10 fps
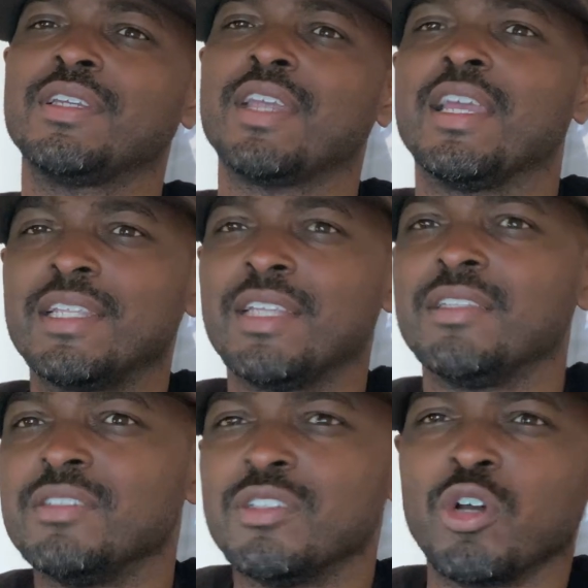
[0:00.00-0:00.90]
And
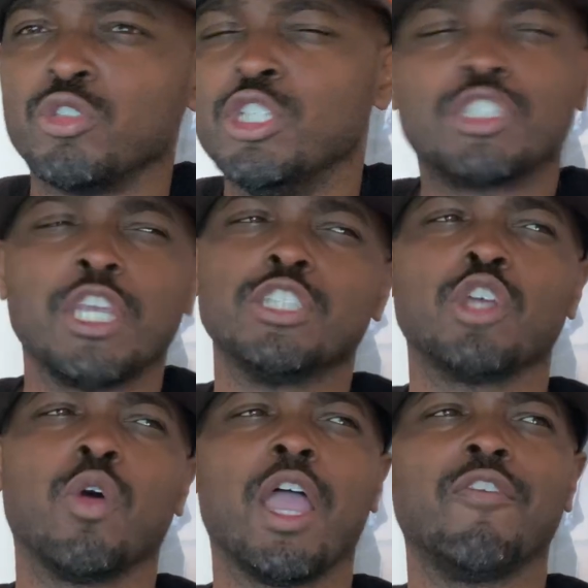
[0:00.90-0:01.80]
then, you know, these kids
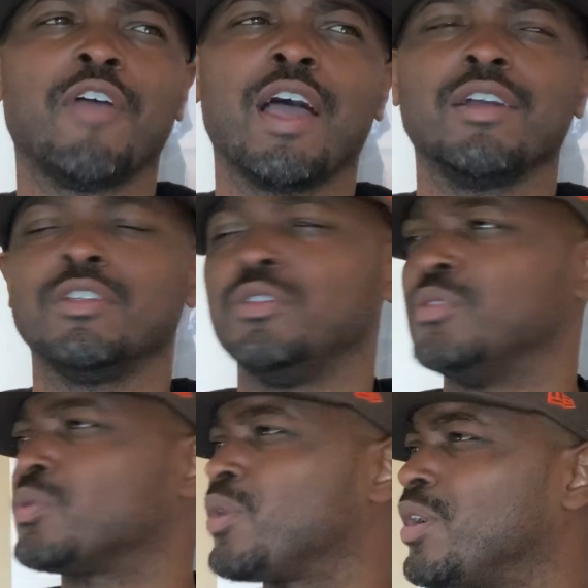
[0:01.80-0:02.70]
don't have
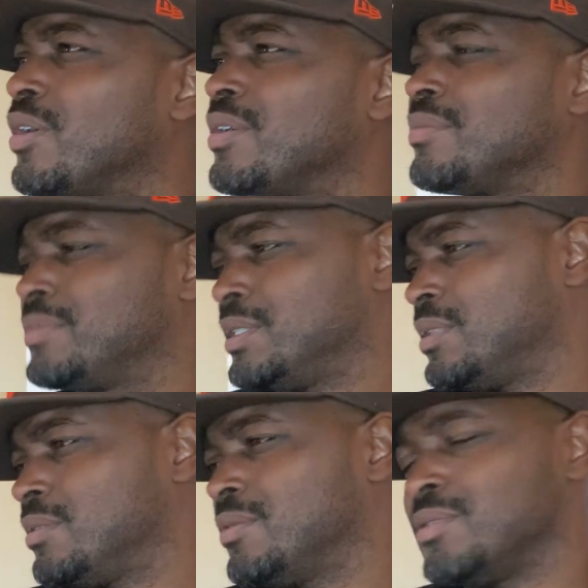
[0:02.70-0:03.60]
values. Well,
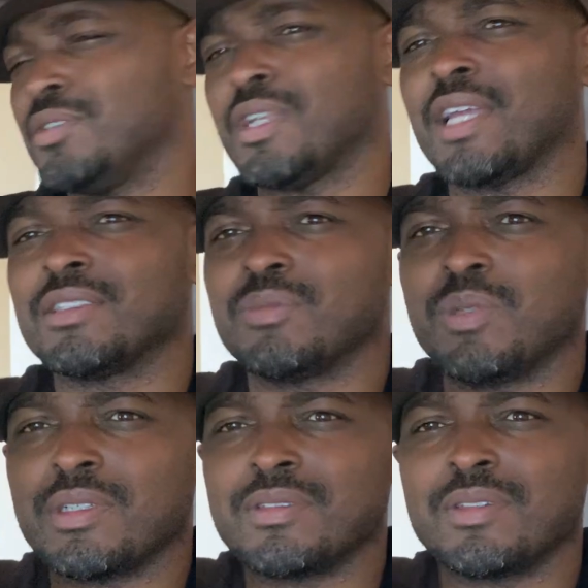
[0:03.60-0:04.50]
you're not,
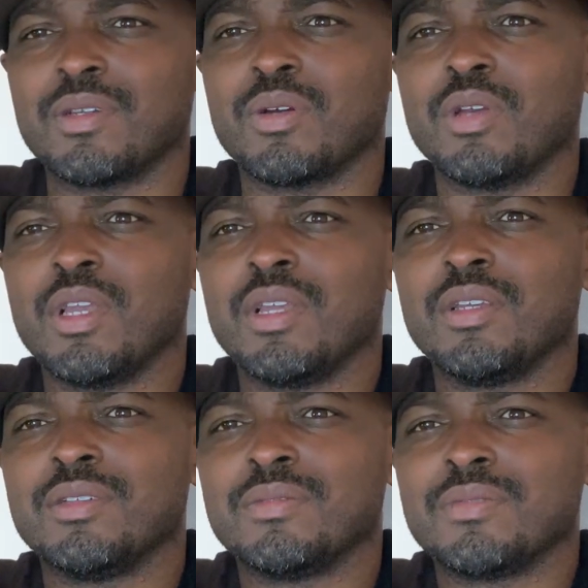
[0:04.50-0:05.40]
you know,
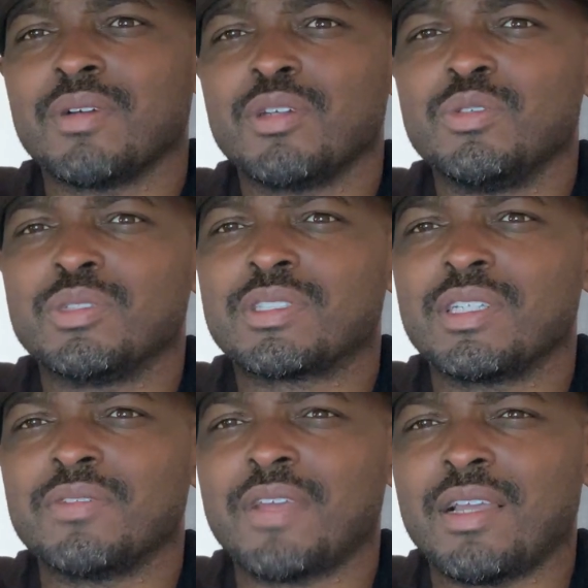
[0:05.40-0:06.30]
are you
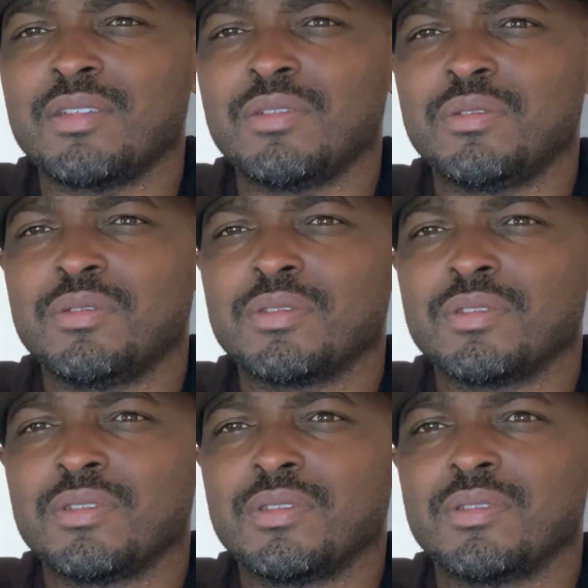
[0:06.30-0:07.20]
instilling values?
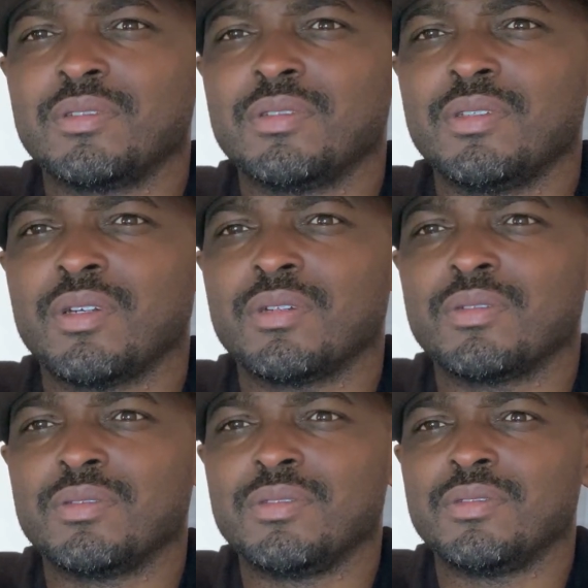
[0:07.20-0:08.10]
You know?
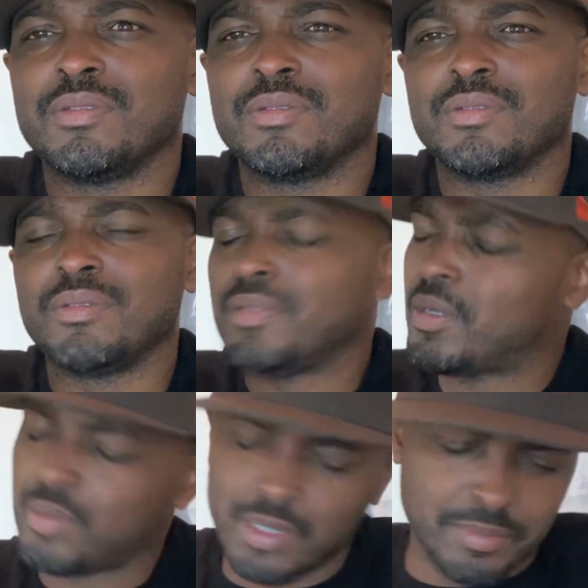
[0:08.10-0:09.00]
You know
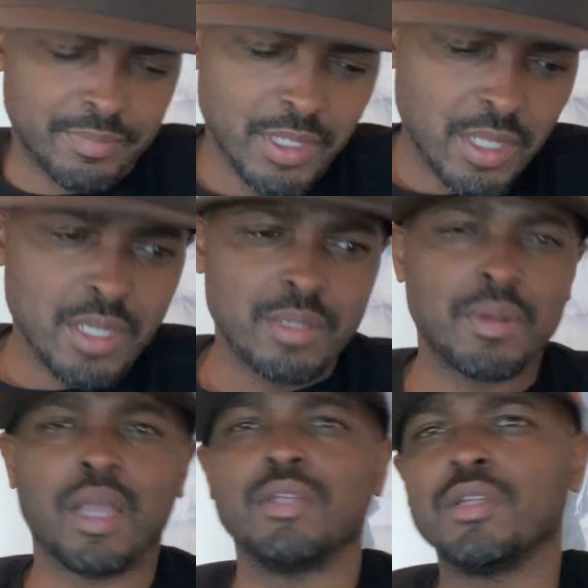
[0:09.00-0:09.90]
what?
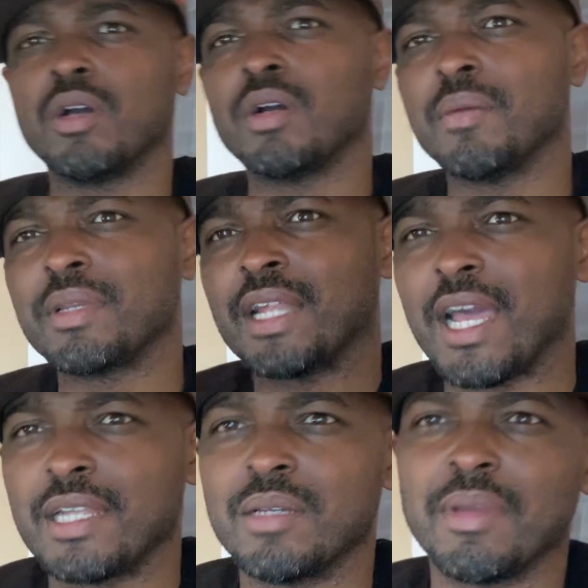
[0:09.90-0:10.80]
Well, you know, I'm going to get
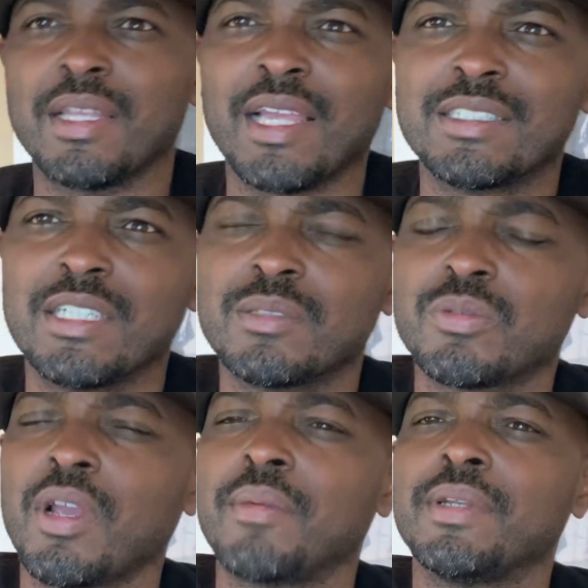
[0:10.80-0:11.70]
out of here, man. Like, share,
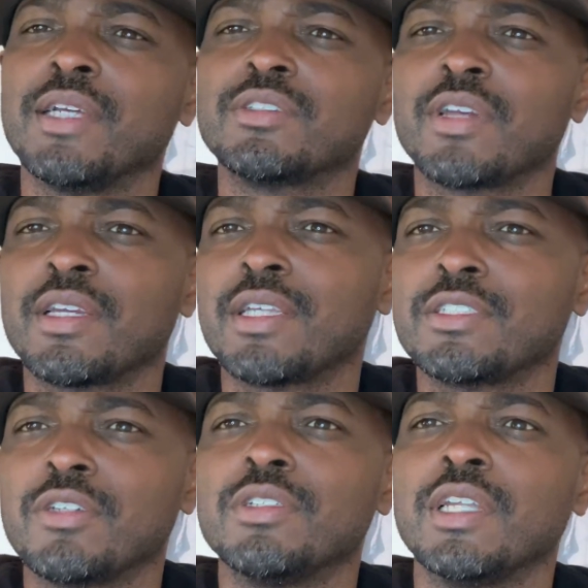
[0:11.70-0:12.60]
subscribe, or die trying. Catch
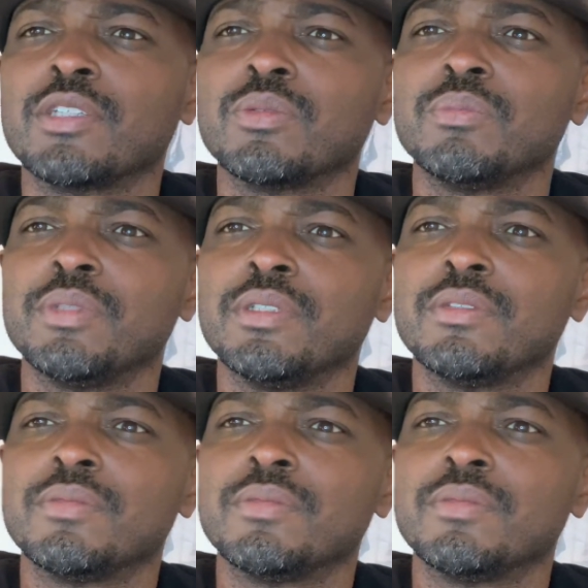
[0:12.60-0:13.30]
you on the next one. Peace.